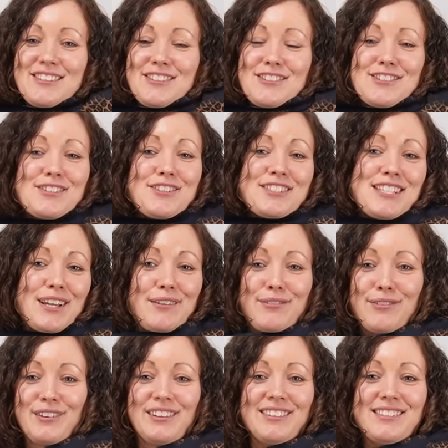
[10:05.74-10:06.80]
So
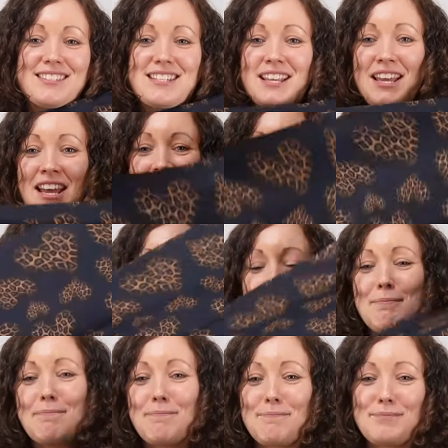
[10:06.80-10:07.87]
different
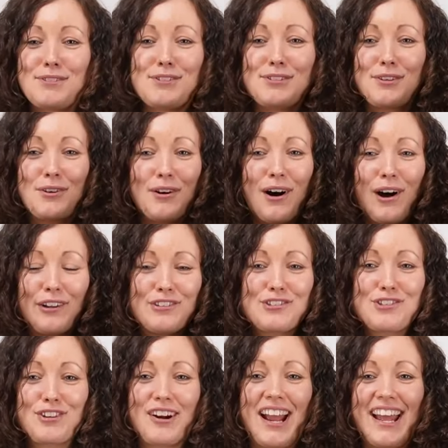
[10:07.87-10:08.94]
but so on
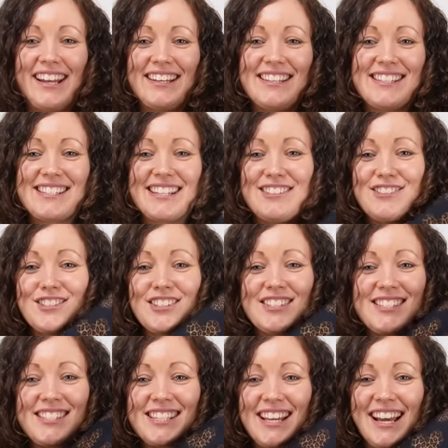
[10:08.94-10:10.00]
trend.
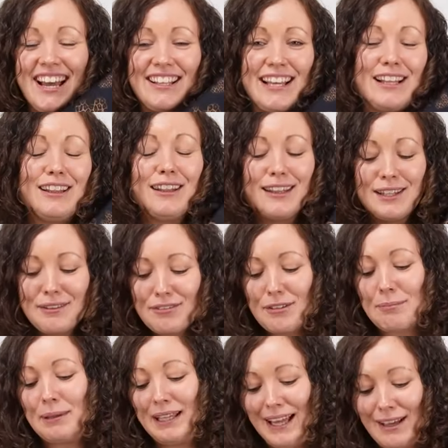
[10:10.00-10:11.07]
Just I, I, love
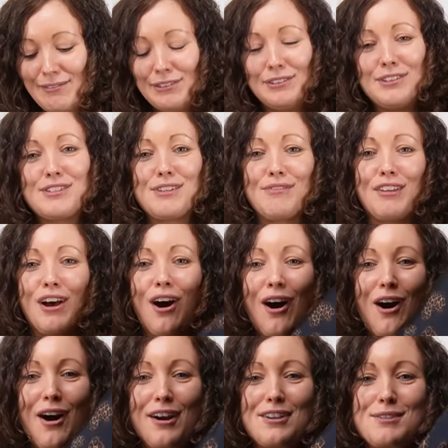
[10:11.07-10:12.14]
the playfulness of the
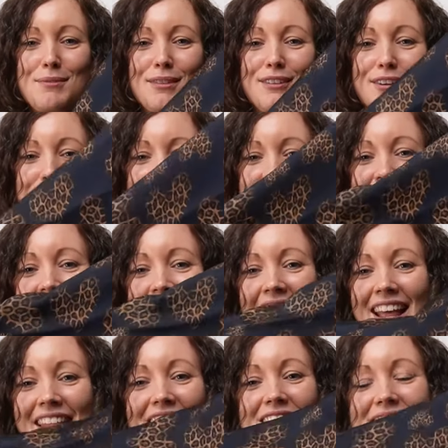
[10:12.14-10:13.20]
hearts with those
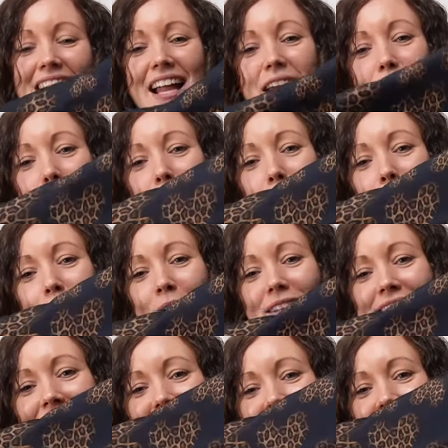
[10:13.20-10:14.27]
those animal
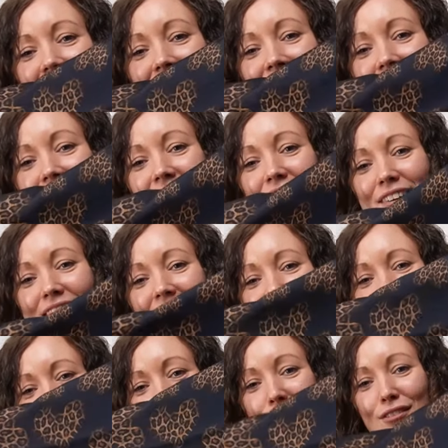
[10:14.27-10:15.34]
prints in you know in the
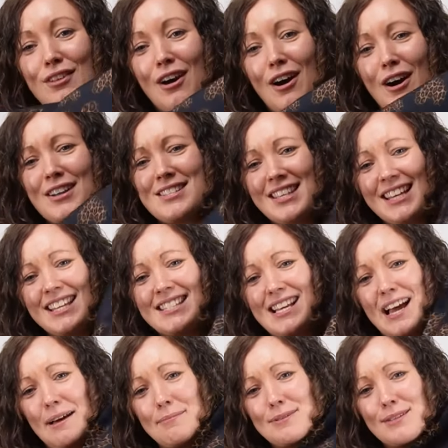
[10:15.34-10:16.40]
center of the hearts. I think it's
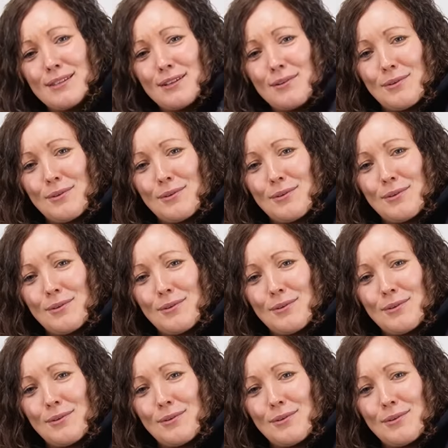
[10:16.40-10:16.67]
absolutely